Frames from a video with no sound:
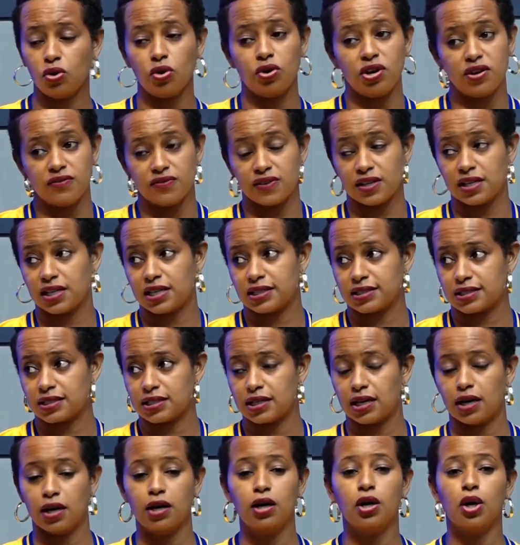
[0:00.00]
or even next
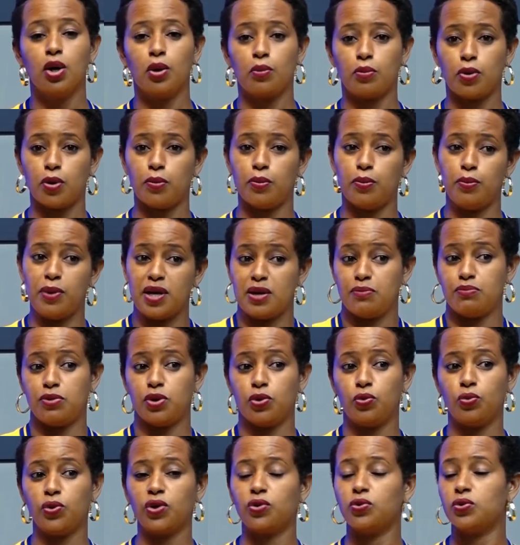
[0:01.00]
year,
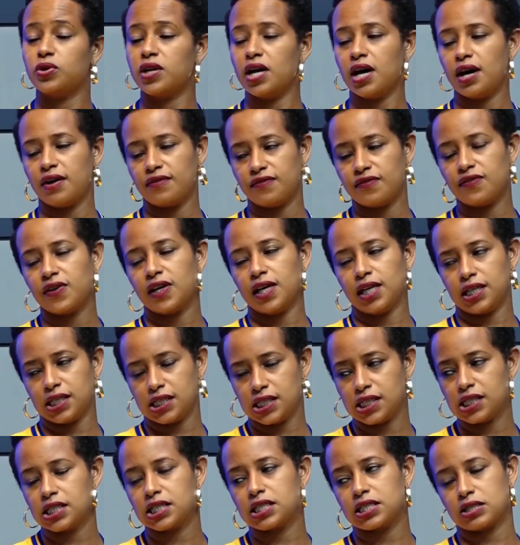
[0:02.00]
maybe we could have a
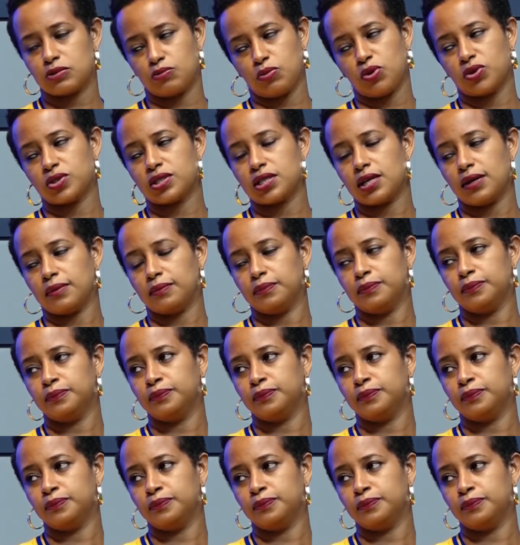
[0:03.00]
kit sponsor.